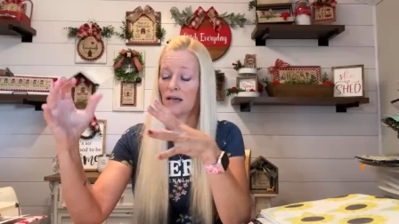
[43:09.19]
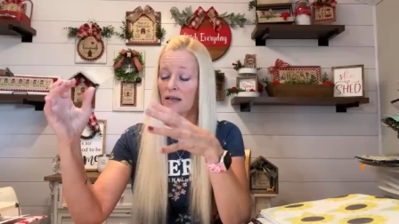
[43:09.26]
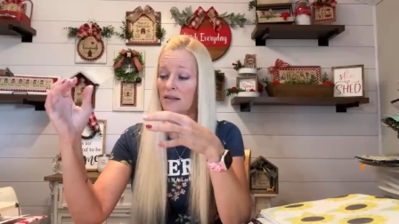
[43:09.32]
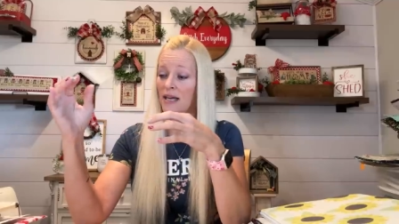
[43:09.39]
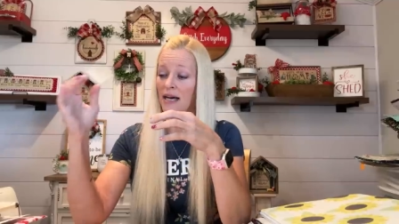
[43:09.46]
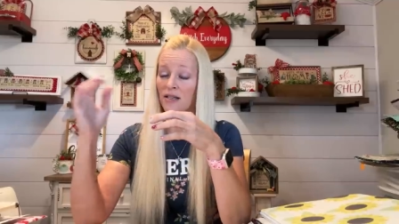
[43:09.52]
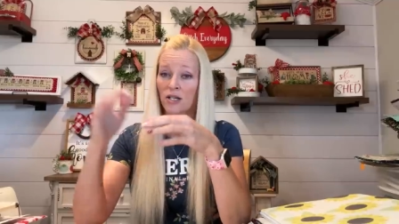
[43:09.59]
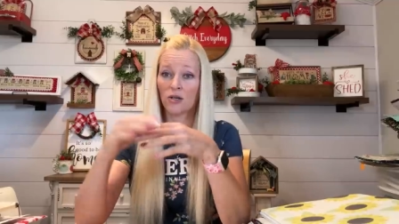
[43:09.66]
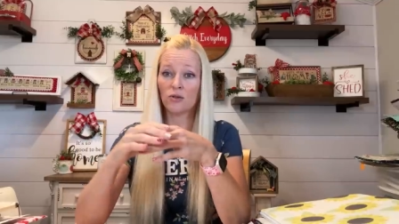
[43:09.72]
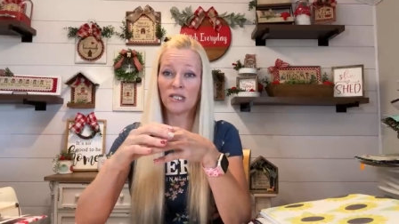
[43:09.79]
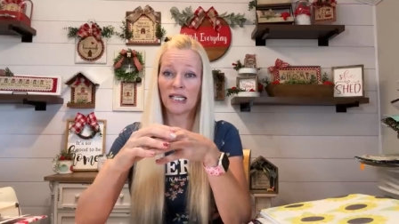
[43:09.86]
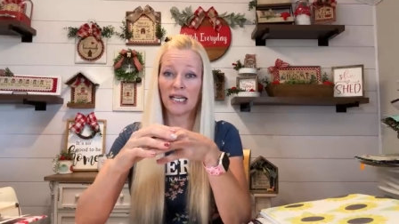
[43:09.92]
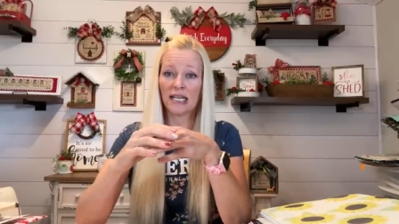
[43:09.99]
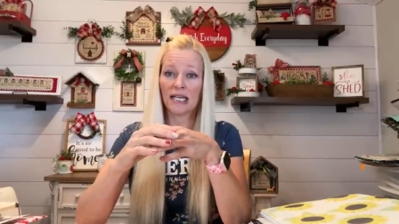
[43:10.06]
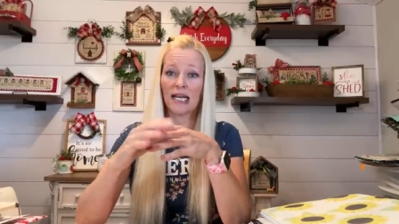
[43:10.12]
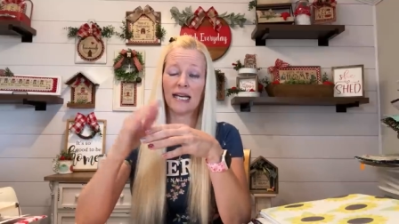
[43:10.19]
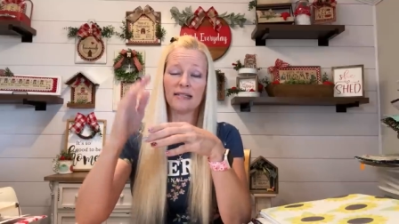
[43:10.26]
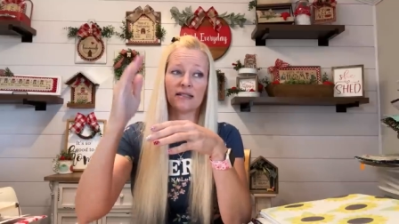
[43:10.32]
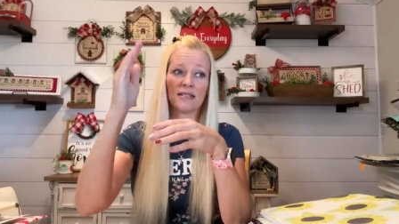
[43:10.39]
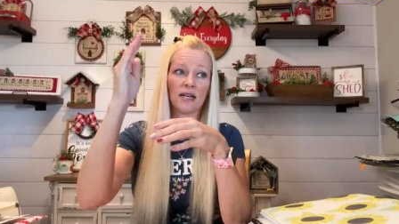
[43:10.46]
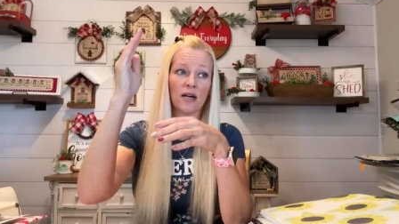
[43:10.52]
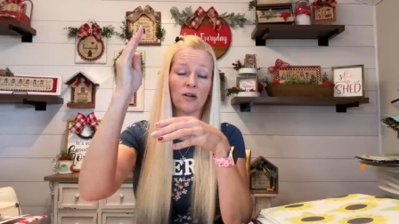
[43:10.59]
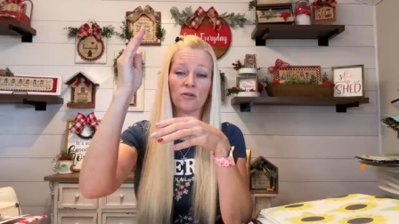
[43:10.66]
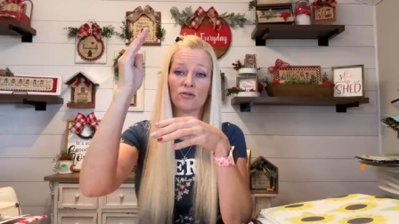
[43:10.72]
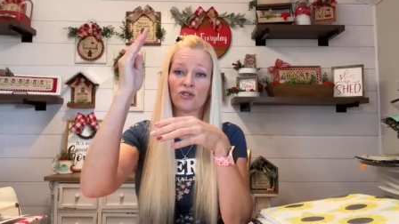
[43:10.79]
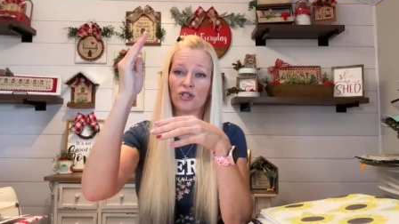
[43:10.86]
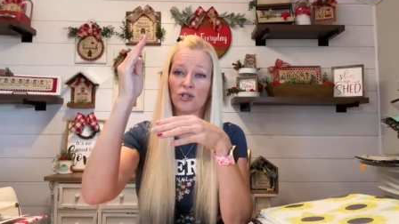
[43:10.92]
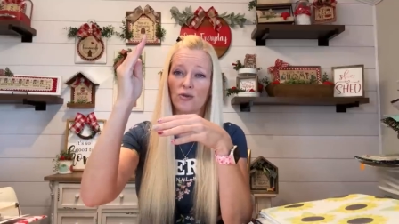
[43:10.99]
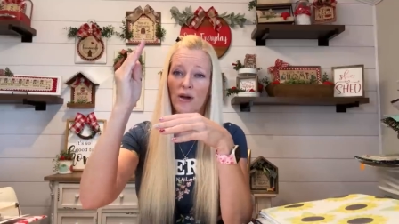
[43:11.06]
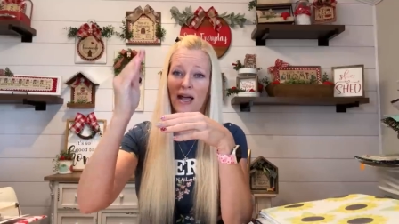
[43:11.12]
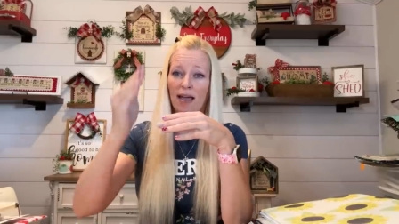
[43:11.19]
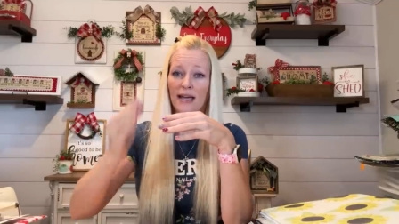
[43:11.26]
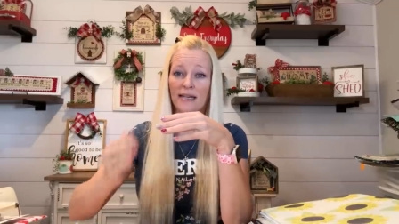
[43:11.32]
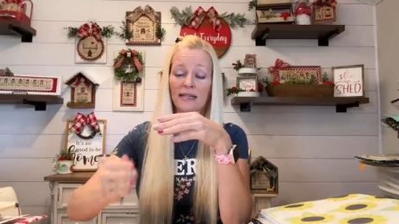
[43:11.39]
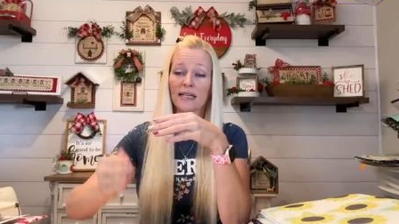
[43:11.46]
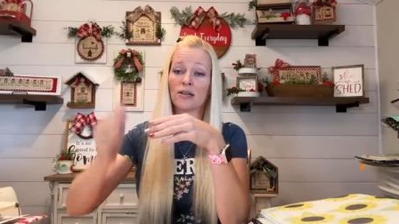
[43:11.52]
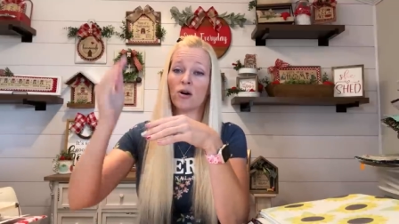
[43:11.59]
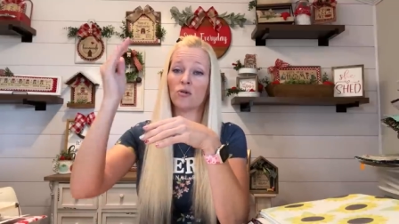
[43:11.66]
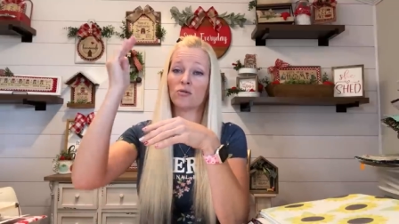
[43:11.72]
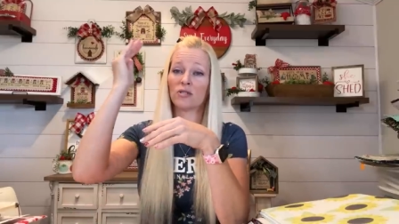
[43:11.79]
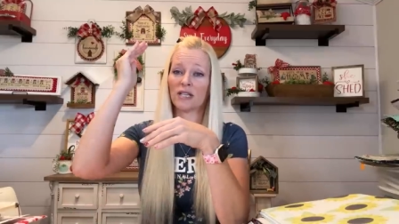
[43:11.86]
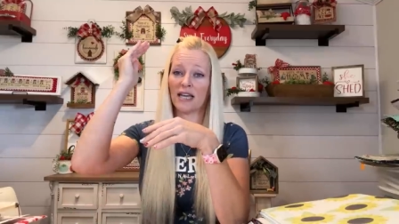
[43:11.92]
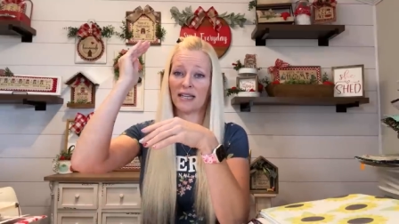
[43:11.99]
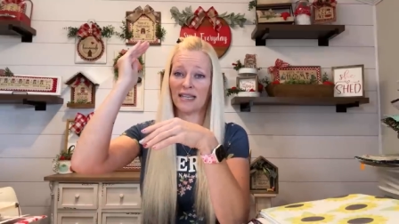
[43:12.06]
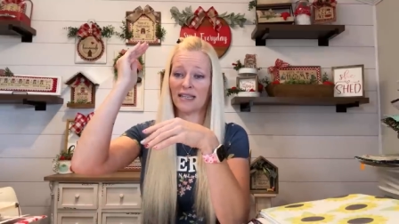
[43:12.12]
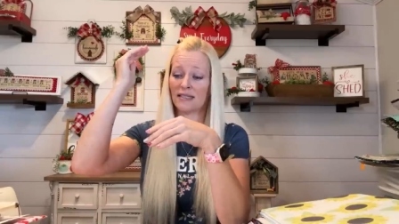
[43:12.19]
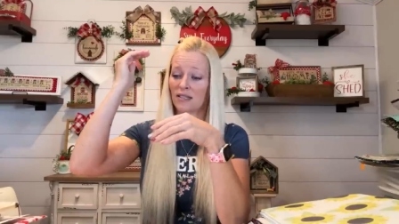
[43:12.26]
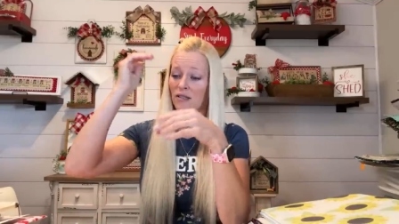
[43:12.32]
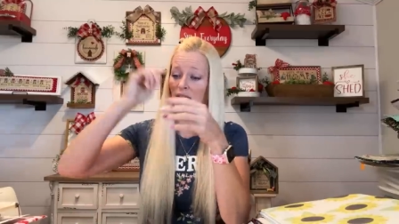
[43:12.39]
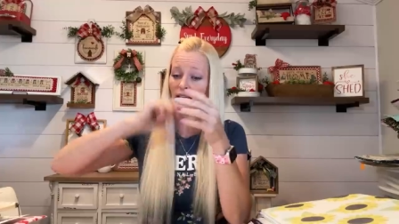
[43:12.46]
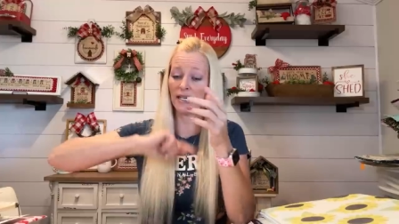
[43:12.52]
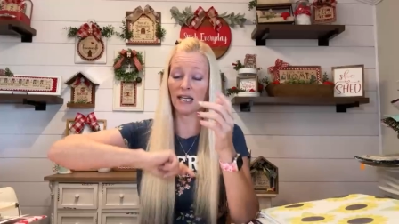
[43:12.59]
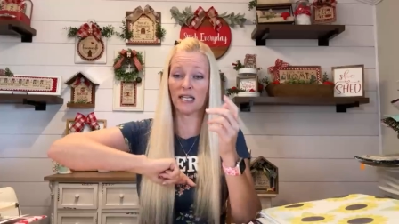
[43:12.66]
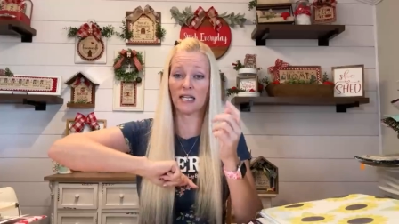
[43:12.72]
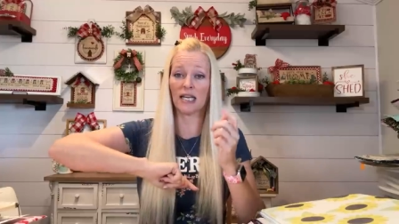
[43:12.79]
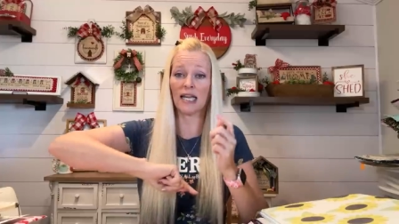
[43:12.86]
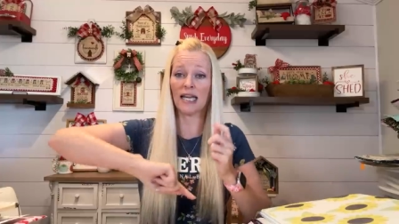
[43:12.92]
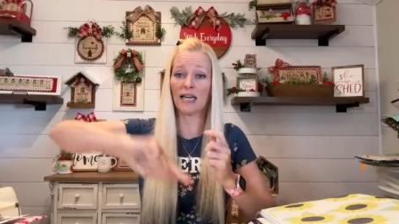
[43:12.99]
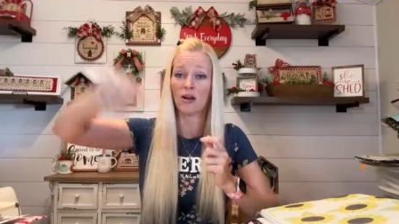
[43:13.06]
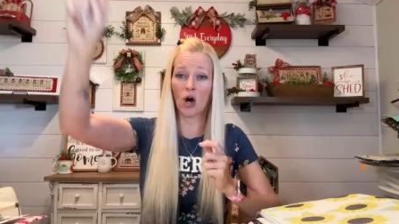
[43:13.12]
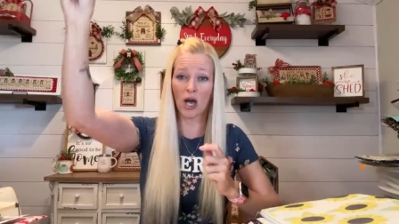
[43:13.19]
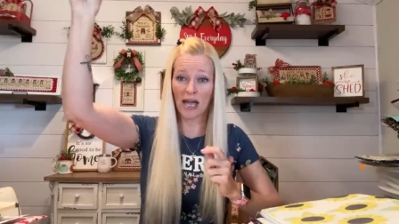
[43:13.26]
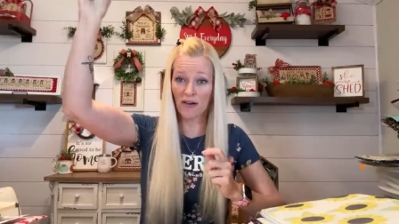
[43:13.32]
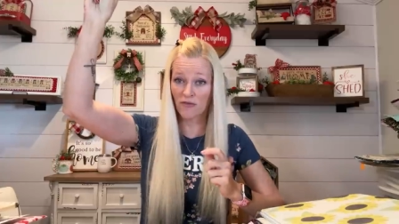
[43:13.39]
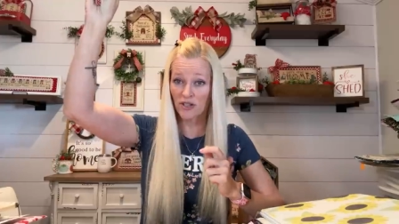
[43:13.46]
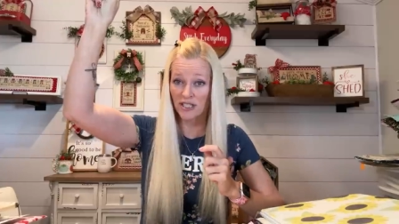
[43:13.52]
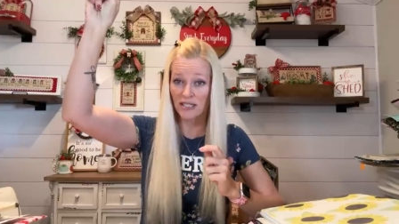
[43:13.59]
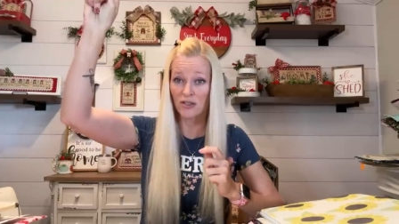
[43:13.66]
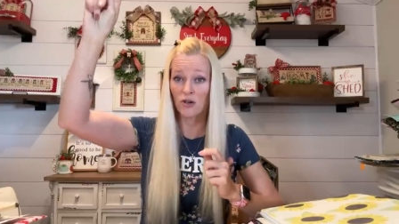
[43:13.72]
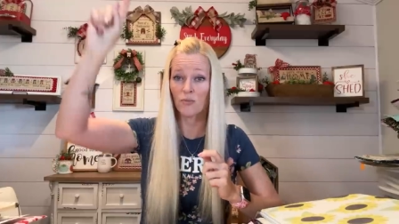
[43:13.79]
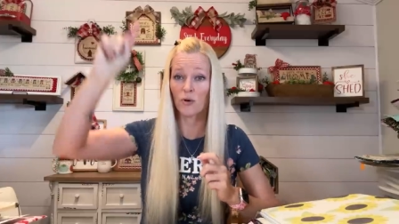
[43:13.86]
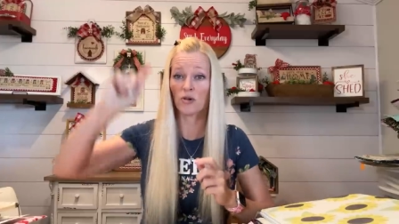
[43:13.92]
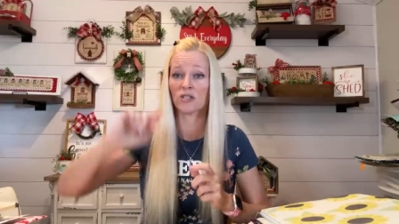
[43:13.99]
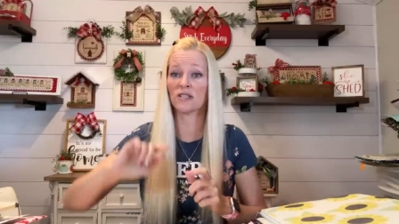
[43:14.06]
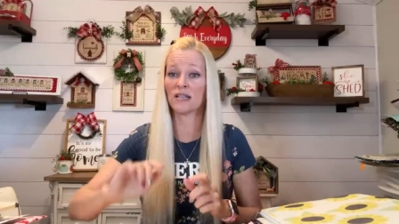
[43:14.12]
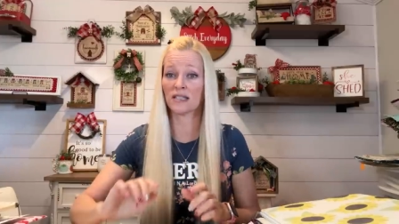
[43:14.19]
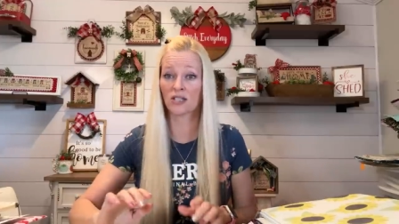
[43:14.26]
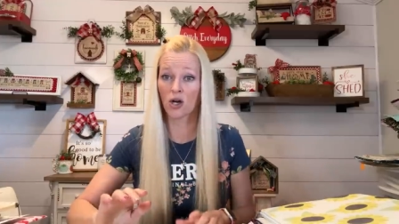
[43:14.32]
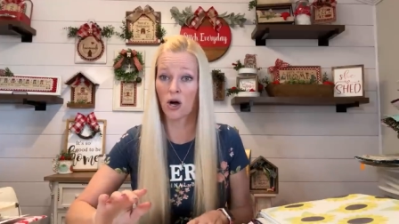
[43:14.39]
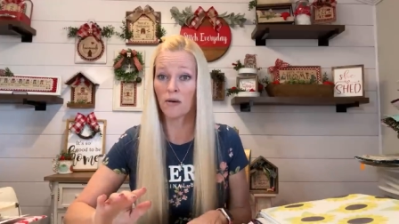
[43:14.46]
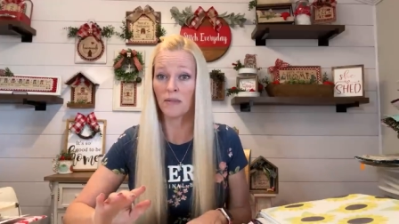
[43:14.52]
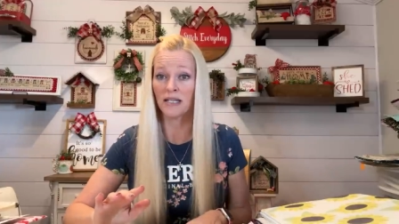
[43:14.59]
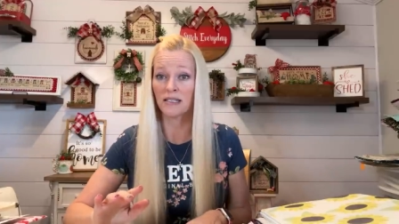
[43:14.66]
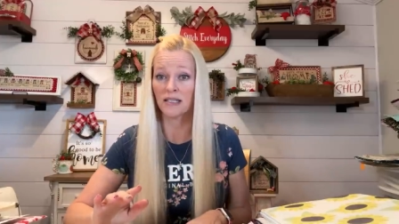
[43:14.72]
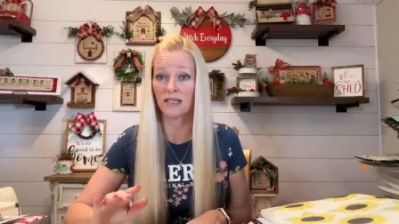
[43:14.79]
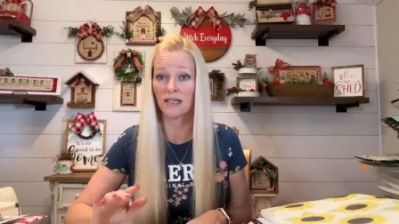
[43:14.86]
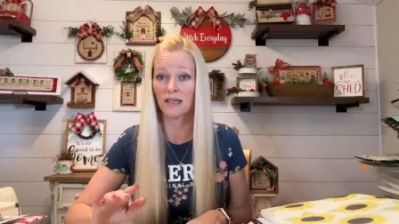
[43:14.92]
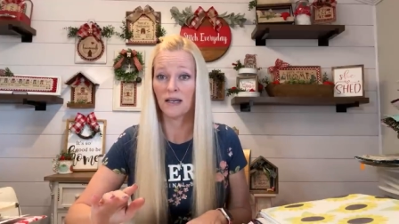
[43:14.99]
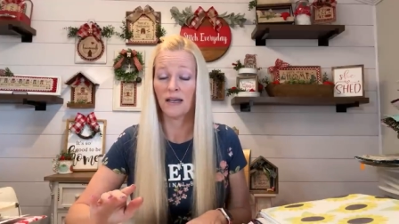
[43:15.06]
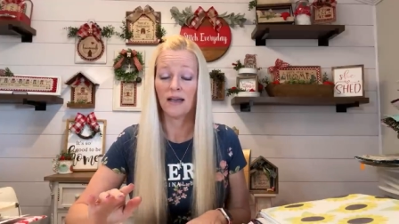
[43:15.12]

that goes in and tells you, it goes and it can hit every single person that's commented